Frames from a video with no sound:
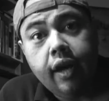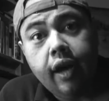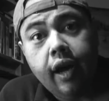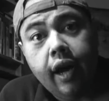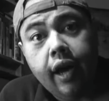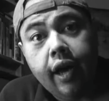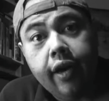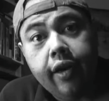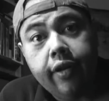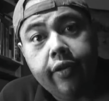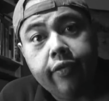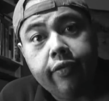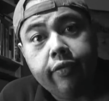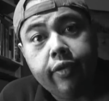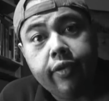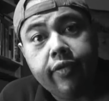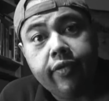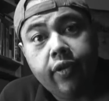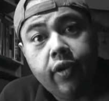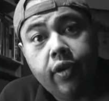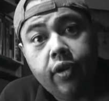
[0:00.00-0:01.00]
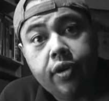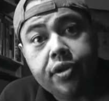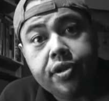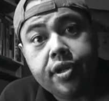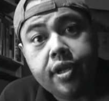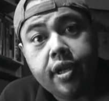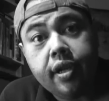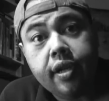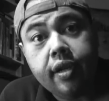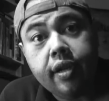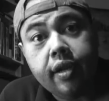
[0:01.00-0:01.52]
I have
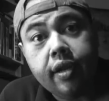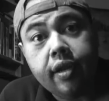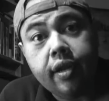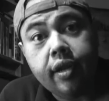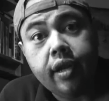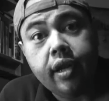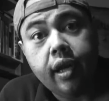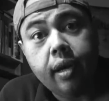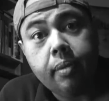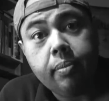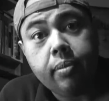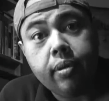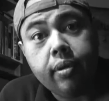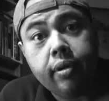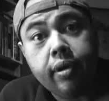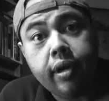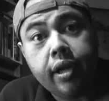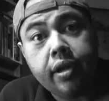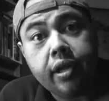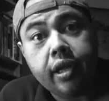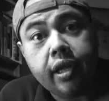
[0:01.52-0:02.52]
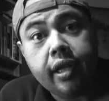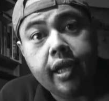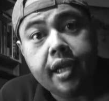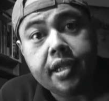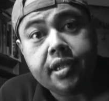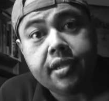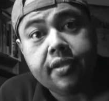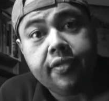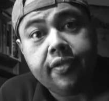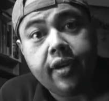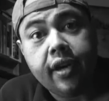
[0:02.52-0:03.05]
reversed the number and the
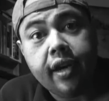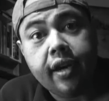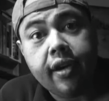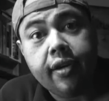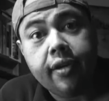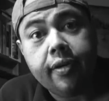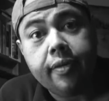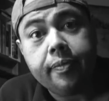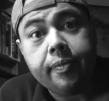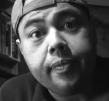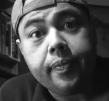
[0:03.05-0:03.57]
classifier.